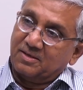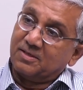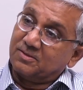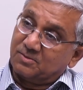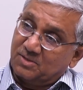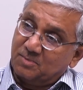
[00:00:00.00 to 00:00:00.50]

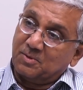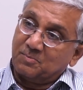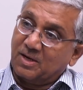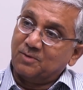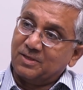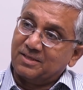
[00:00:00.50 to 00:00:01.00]
In Srimad
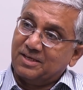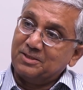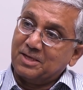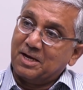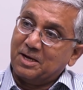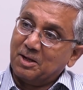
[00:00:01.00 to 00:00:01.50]
Bhagavad
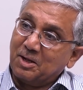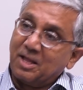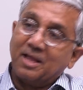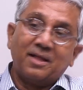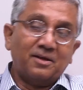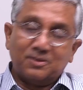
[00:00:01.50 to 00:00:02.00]
Gita,
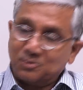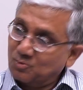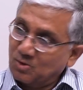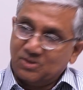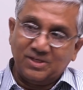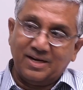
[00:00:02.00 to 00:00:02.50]
it's a
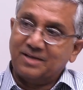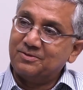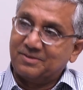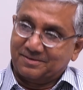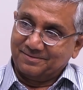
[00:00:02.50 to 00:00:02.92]
question answer.